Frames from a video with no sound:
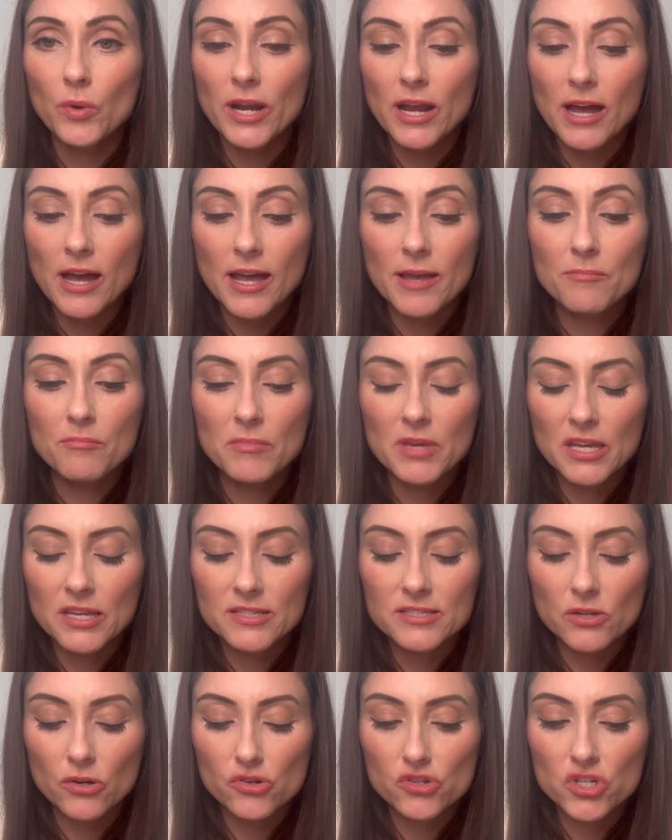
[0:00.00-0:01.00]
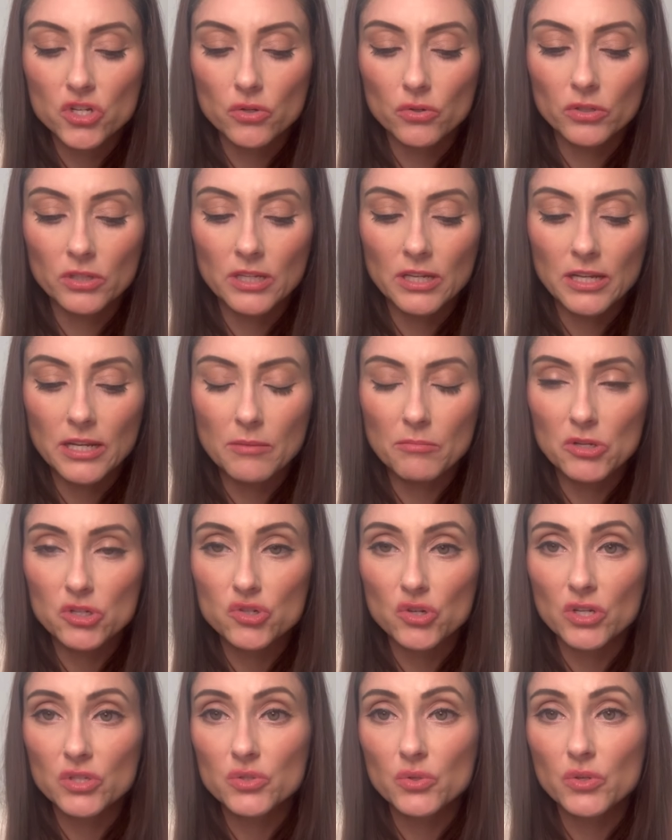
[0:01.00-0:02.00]
I mix argireline and
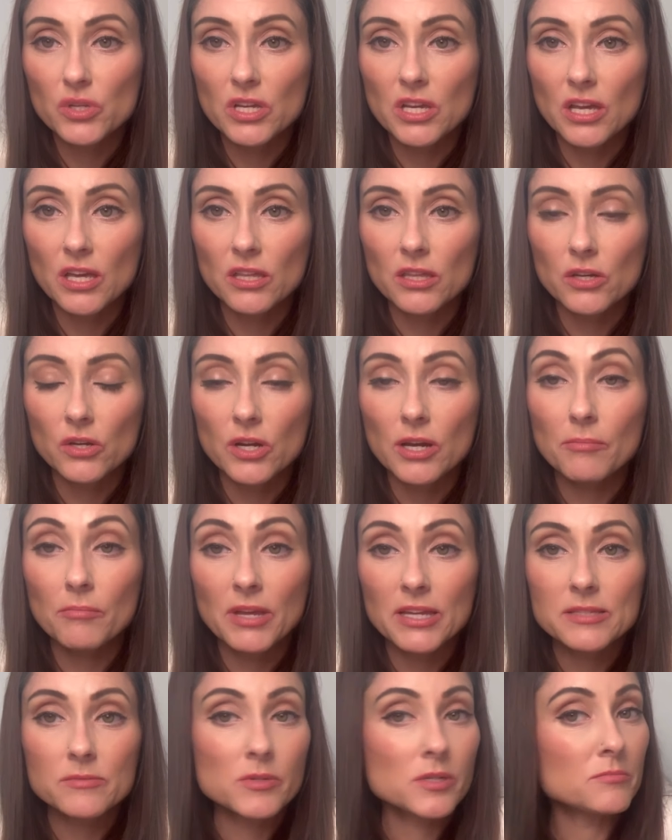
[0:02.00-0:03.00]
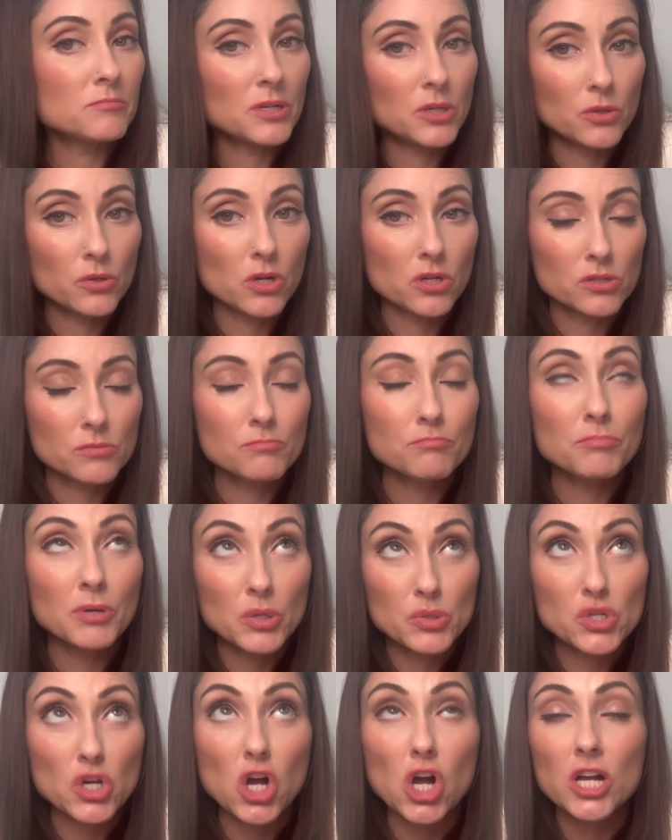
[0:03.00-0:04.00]
Matrixyl together, it makes my
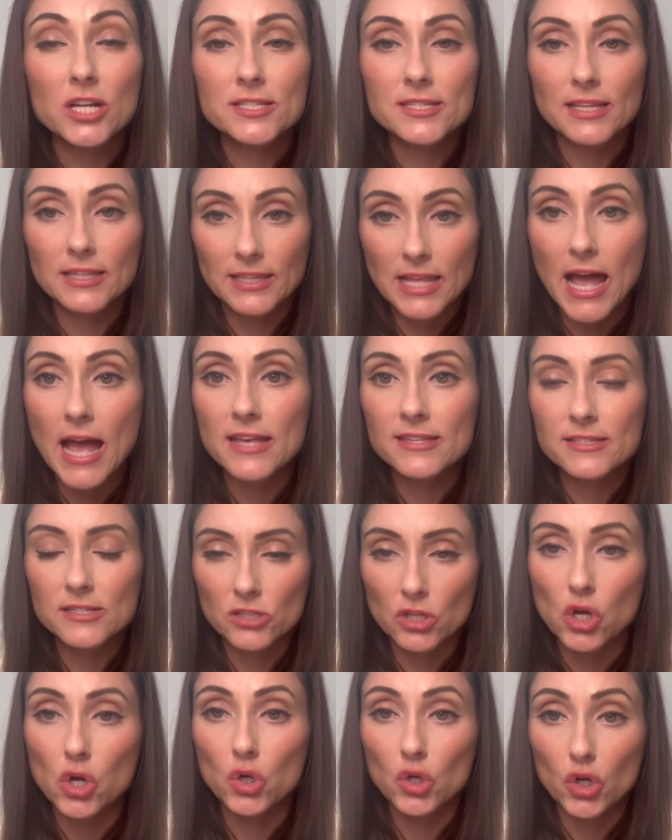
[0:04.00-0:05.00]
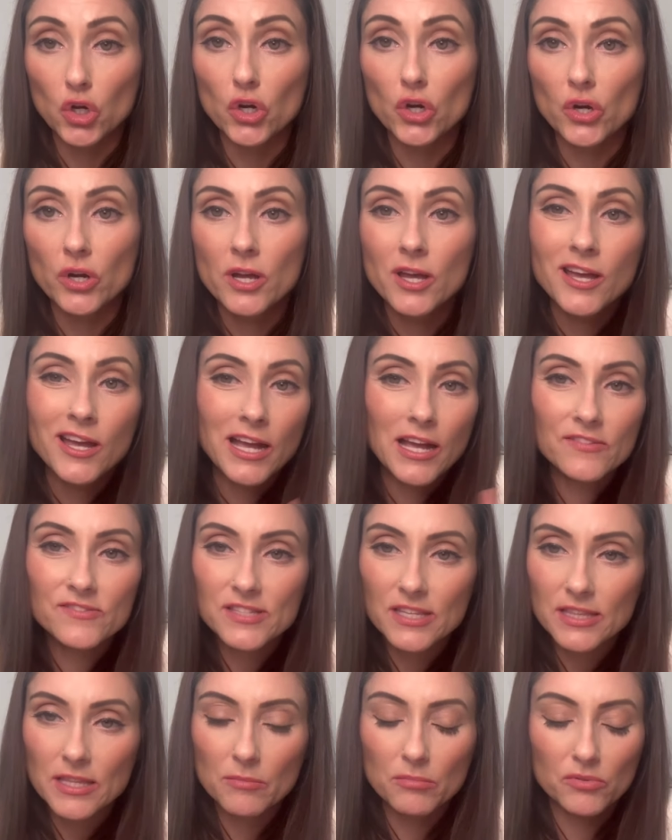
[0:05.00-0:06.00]
Botox last longer. I've
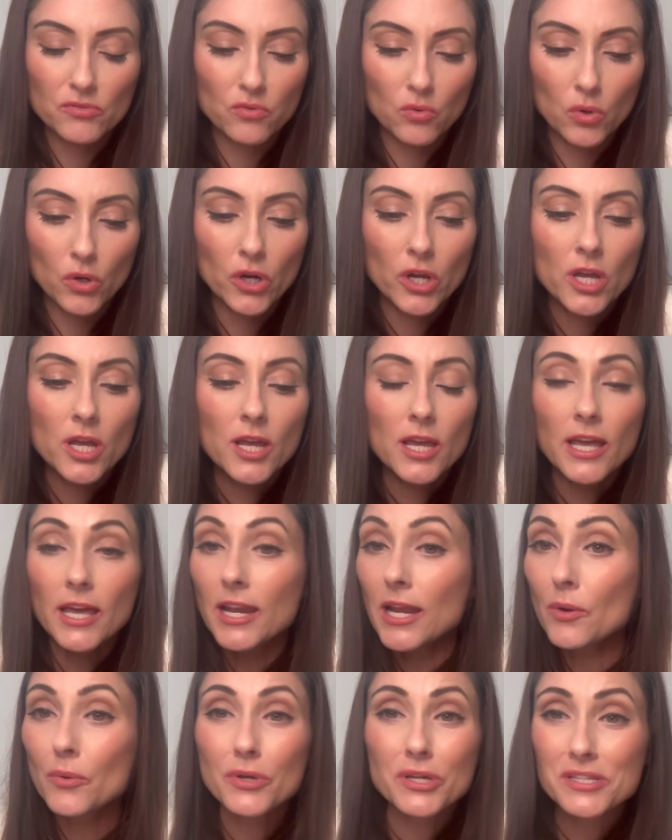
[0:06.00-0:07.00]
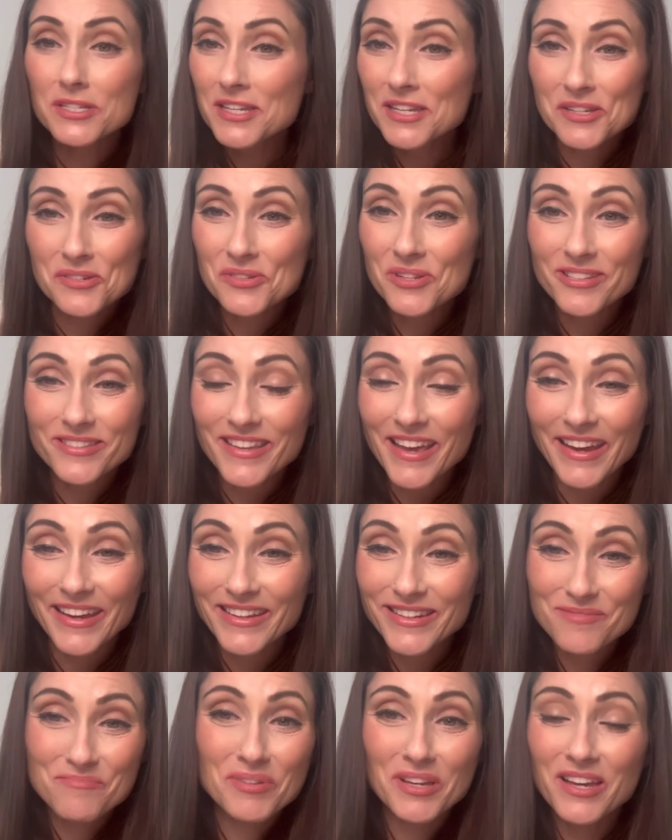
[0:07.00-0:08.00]
said that before, and I will continue to say
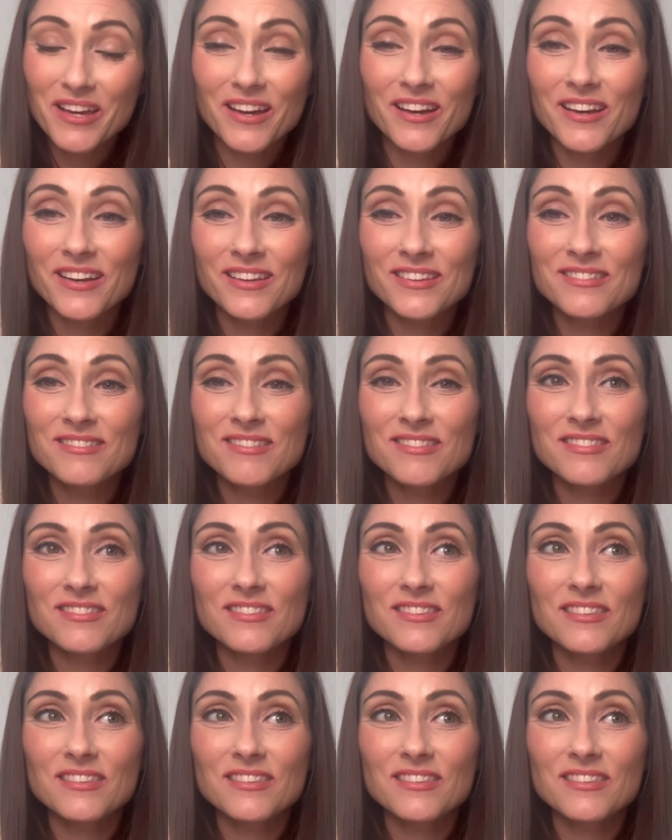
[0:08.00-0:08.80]
it because